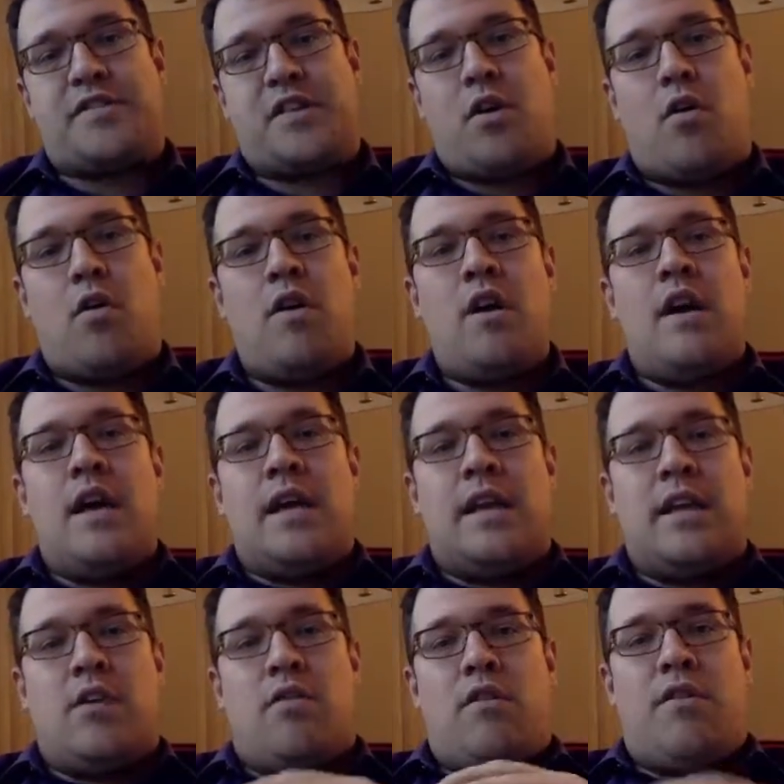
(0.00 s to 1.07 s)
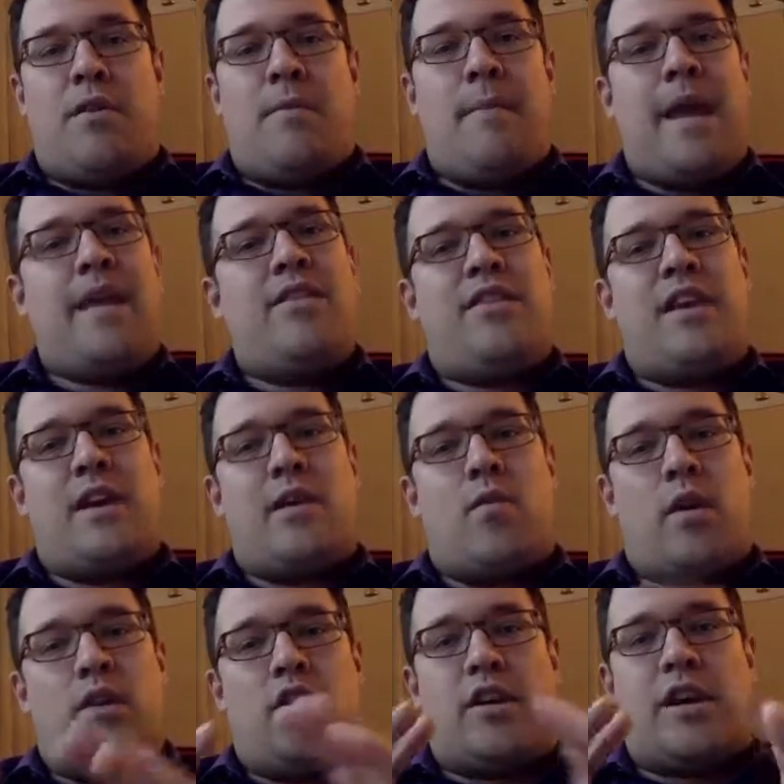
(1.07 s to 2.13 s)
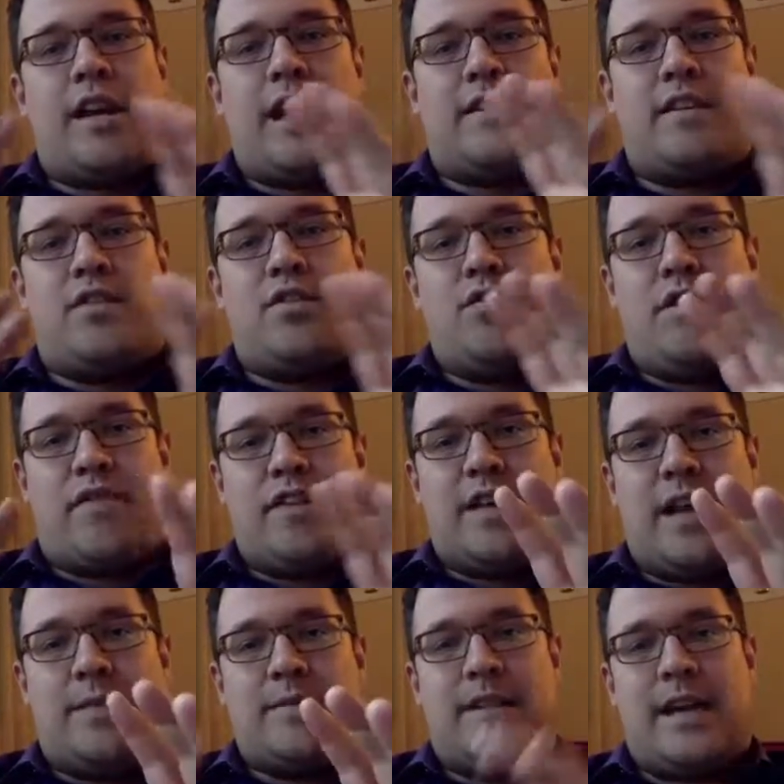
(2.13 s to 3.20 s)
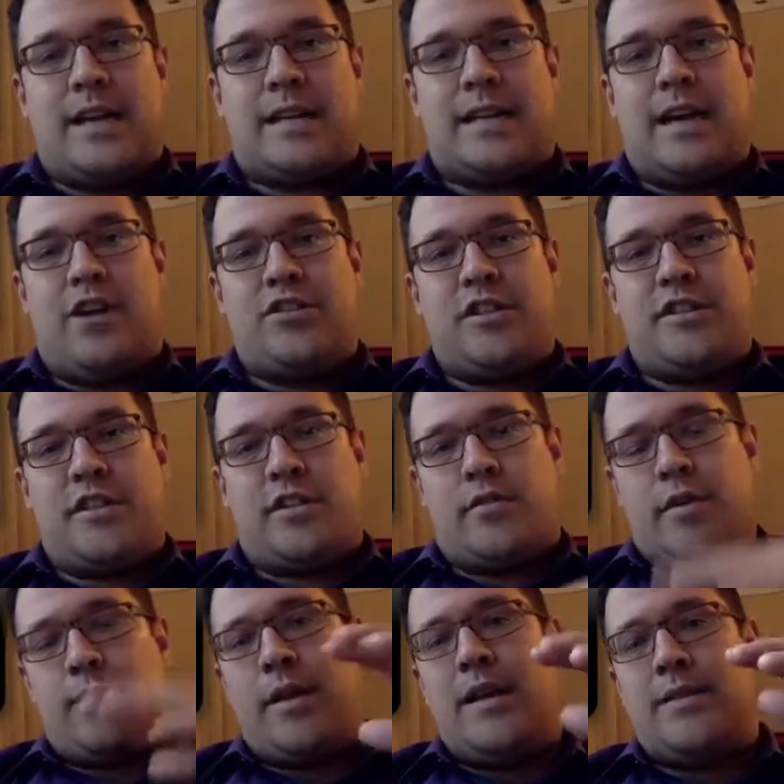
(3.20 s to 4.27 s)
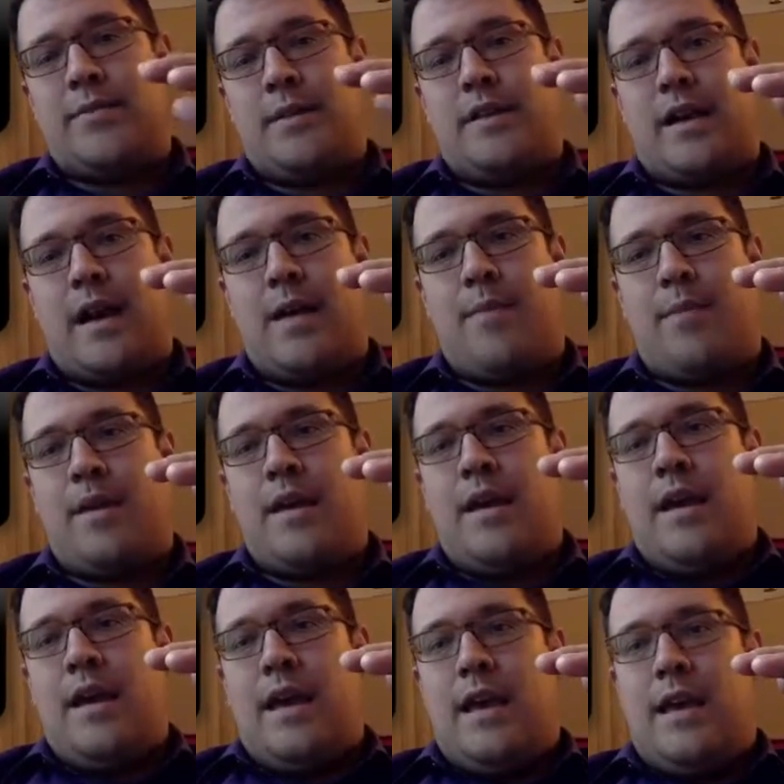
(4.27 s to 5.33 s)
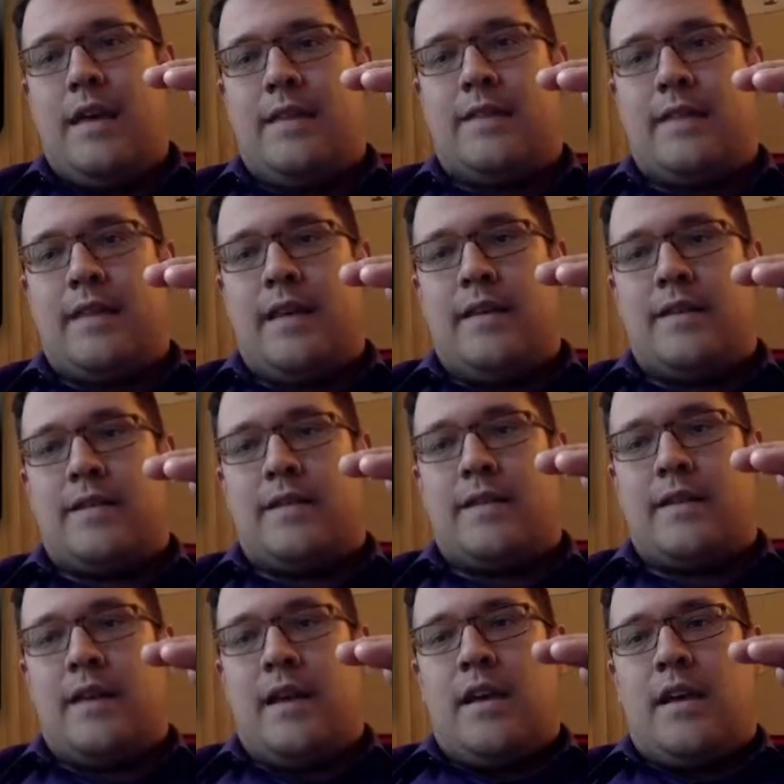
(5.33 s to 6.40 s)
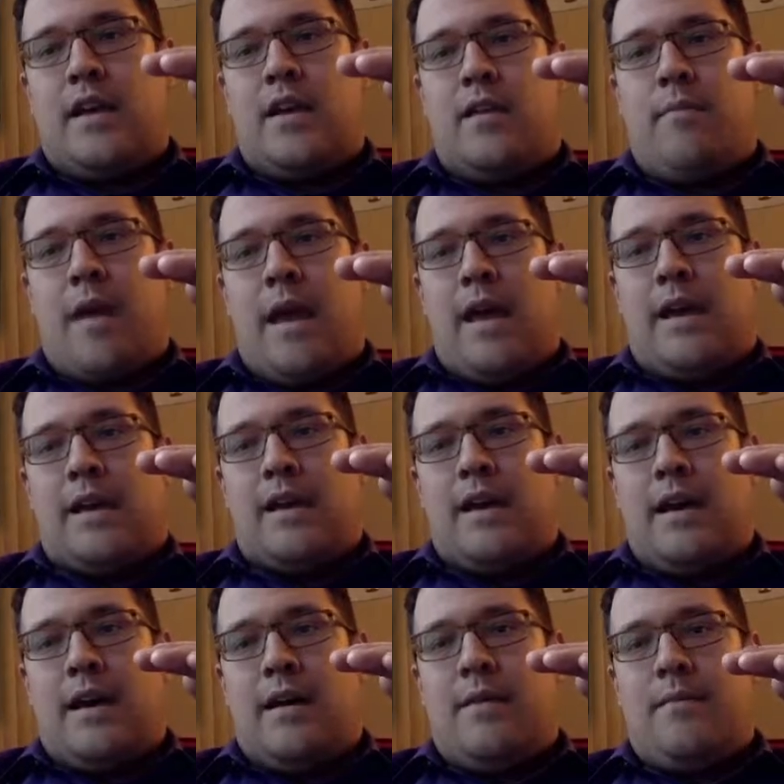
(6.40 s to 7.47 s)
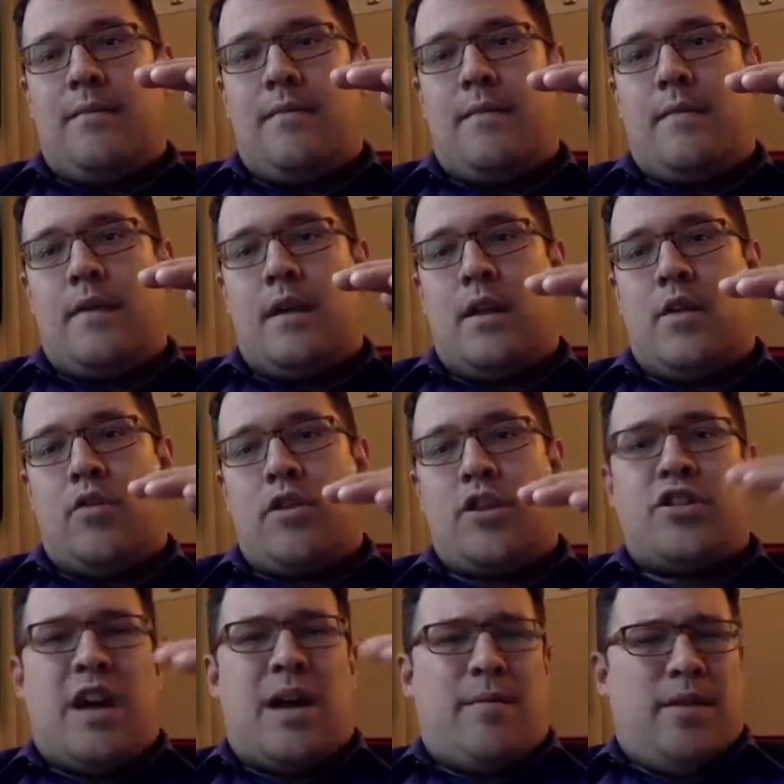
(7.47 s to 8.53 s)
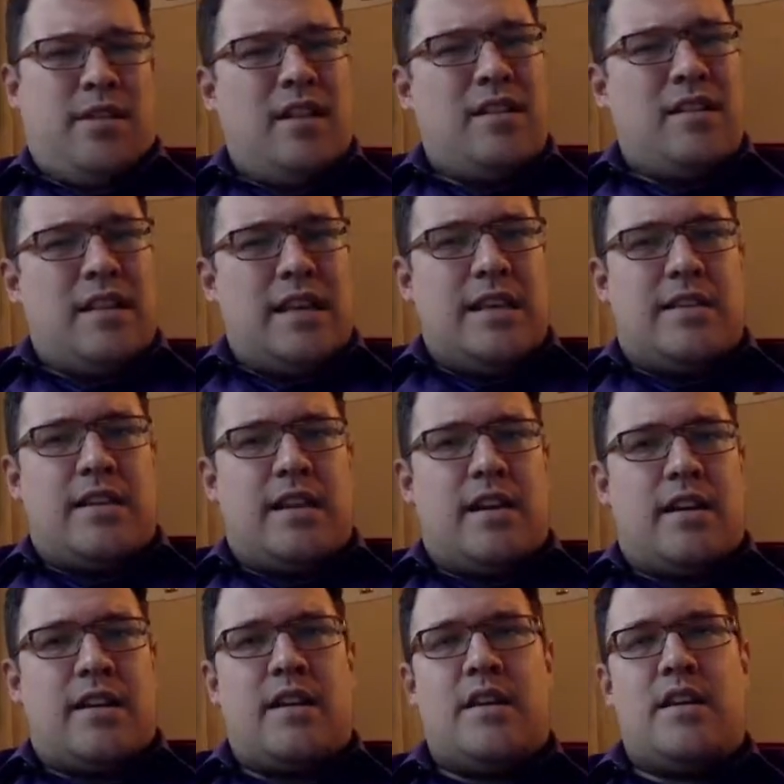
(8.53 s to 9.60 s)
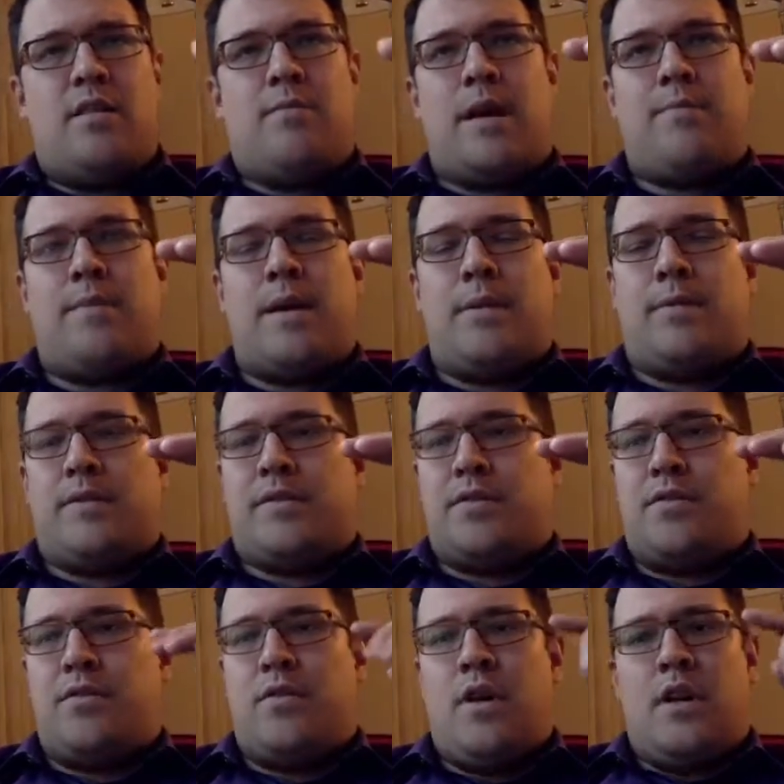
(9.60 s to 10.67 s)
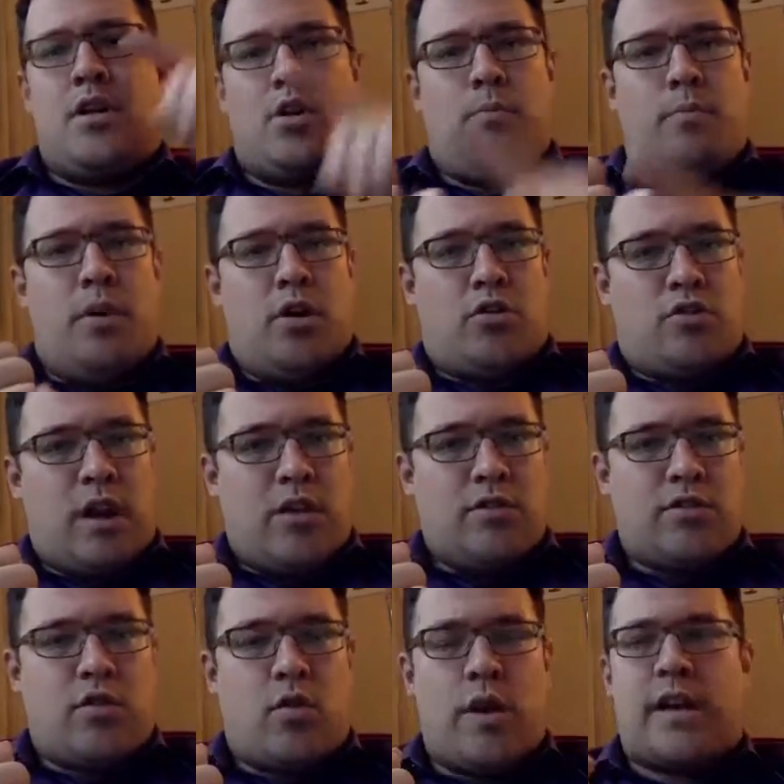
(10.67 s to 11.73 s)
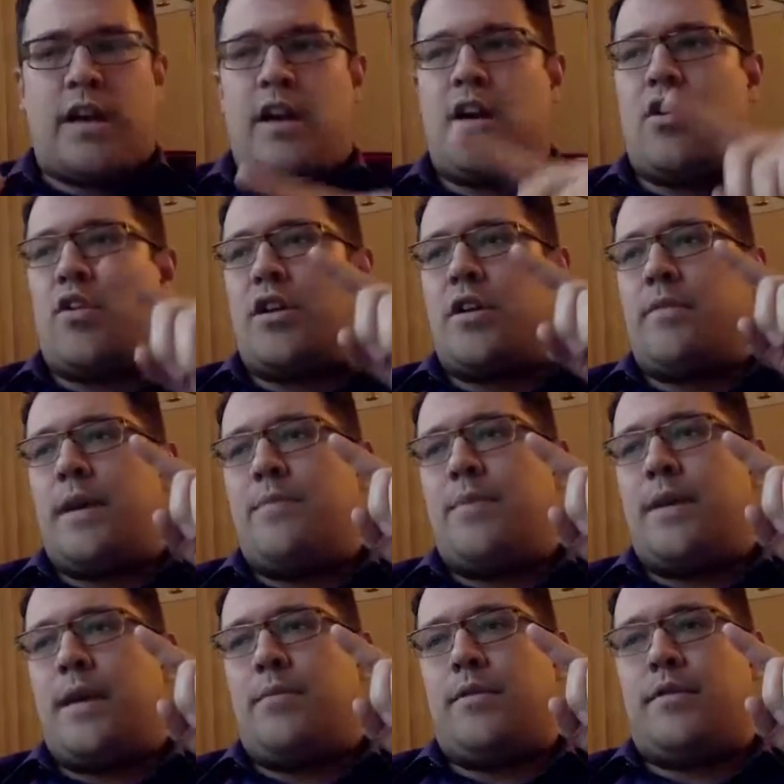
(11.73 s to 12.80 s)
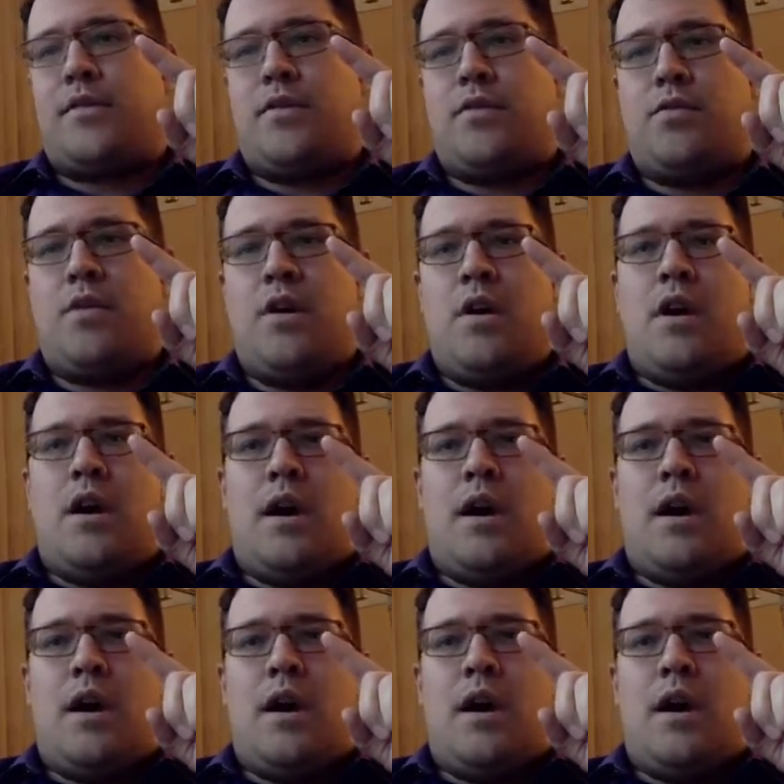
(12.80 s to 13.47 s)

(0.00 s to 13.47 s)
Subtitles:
So, the main thing when looking at the two different types of technologies, your replacement type is going to make your job a little easier. You might be able to mill crowns quicker, or you might be able to